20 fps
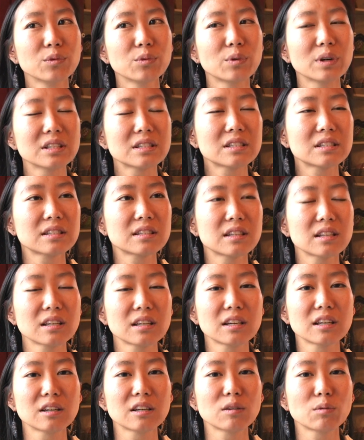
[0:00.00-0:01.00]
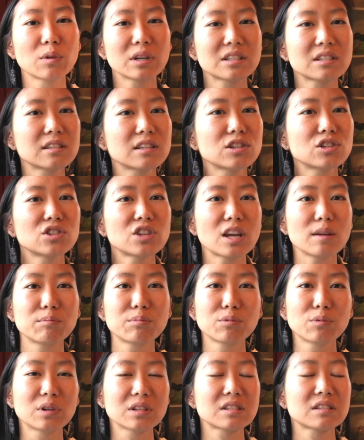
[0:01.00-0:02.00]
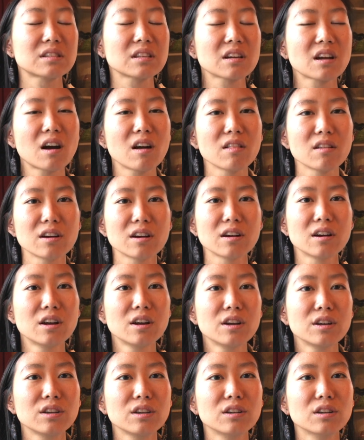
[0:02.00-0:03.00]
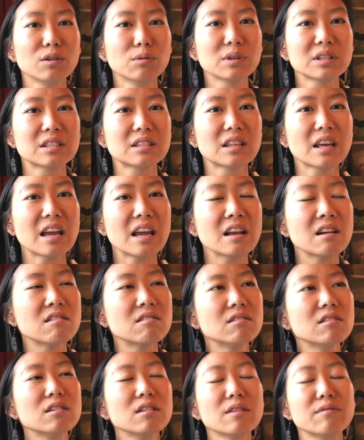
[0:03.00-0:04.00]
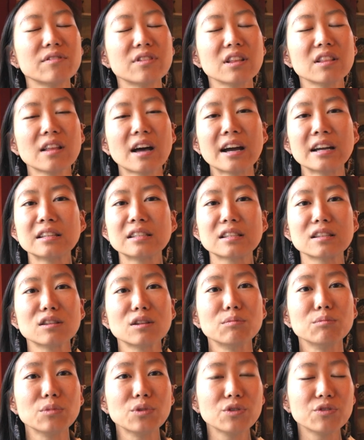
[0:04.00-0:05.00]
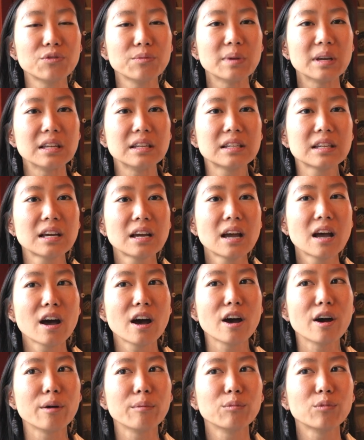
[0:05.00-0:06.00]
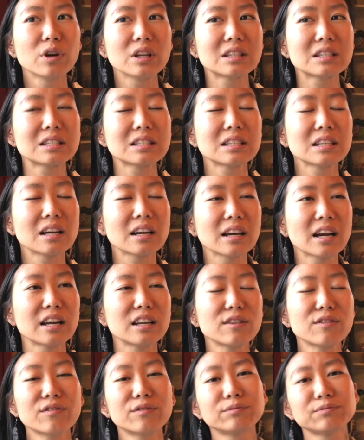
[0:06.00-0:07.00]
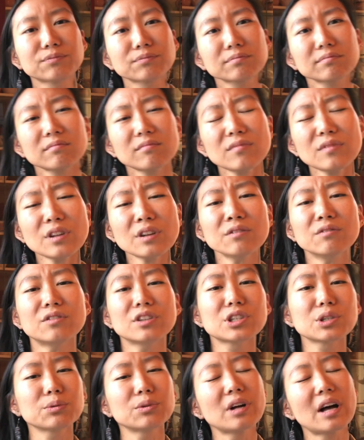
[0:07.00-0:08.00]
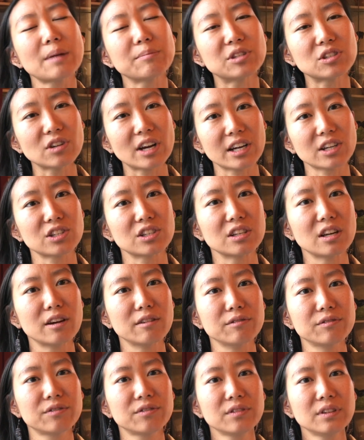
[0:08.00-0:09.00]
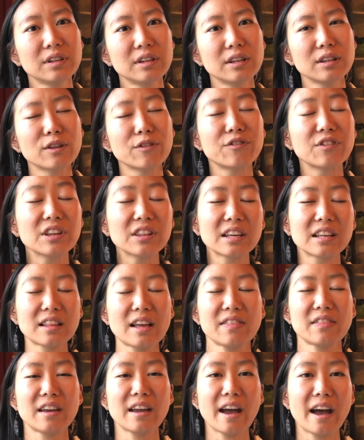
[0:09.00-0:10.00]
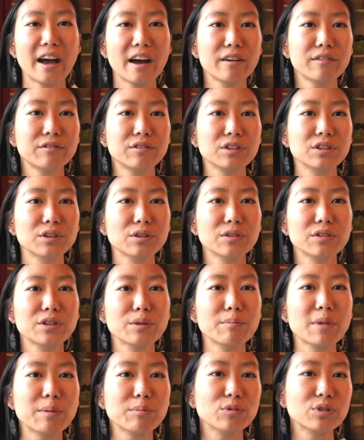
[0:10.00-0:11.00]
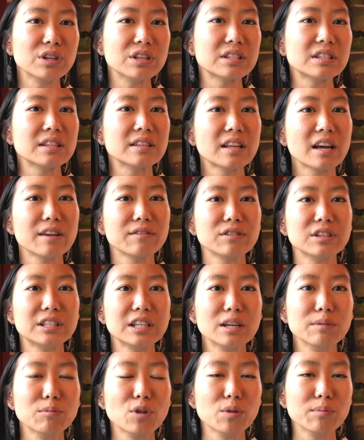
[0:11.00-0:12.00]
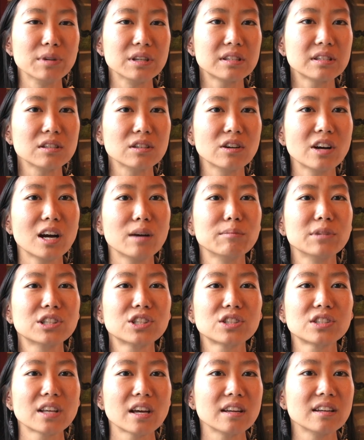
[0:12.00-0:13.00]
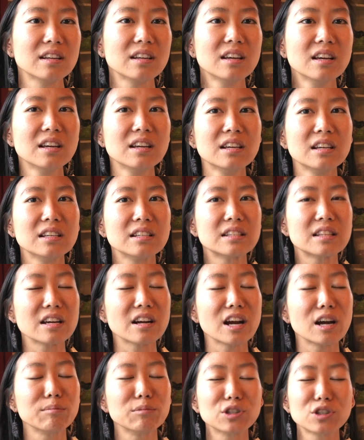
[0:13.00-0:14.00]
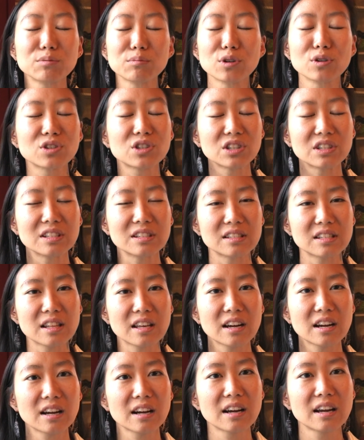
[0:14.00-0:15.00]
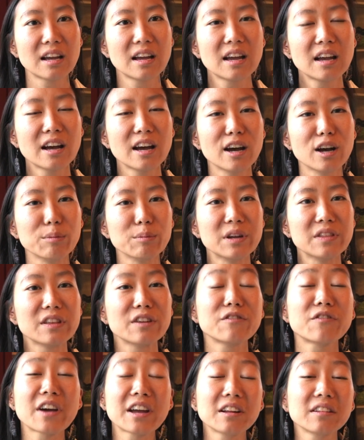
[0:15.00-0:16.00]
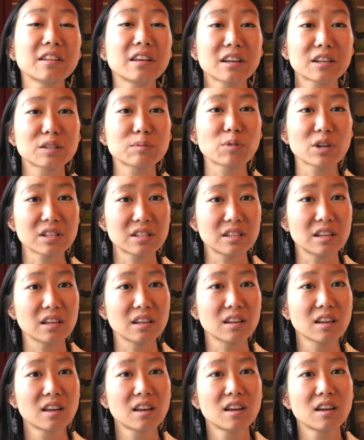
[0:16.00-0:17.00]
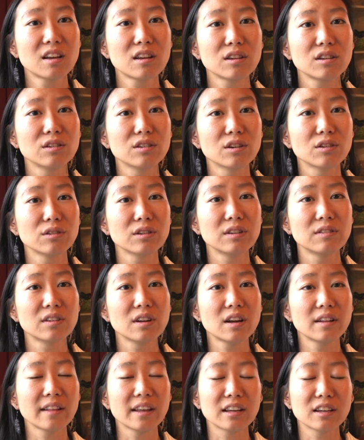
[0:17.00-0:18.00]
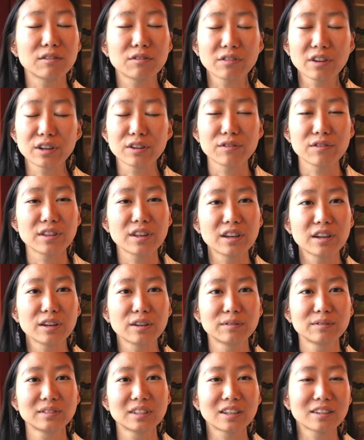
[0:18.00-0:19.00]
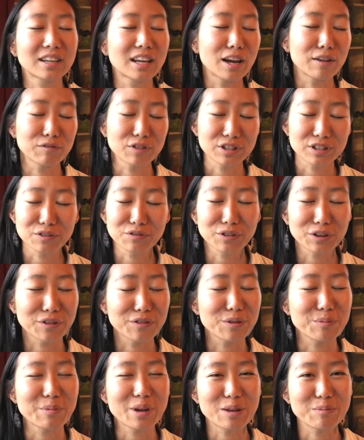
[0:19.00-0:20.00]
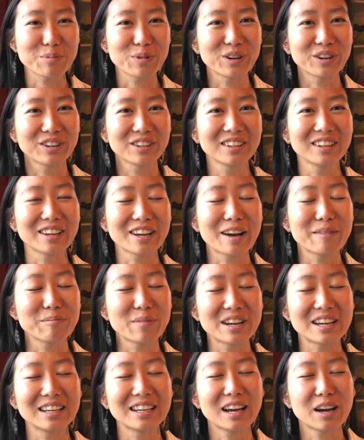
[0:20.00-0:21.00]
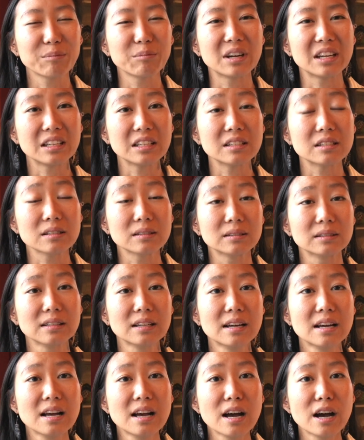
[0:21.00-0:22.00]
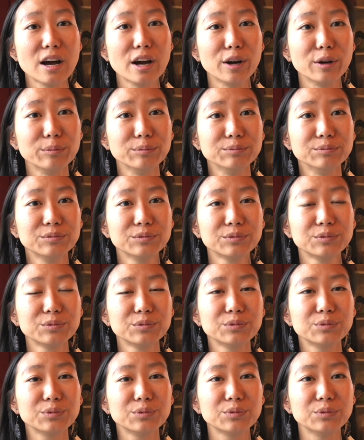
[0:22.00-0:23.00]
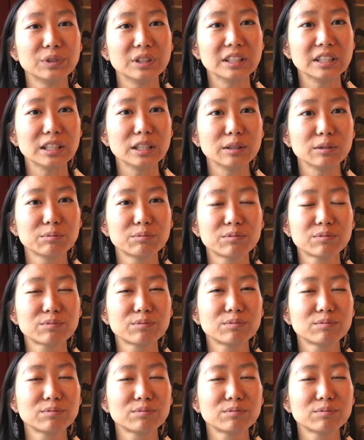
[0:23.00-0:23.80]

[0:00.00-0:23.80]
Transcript: What's the shape? What's the color? What's the angle of the lines and the movement? What's a kind of visual abstraction of the feeling that they have, and the memories and the everyday moments. How much sun is there? How much emotion is there? And then finally expressing, in front of the, not canvas, in front of the paper, like at my easel. Really,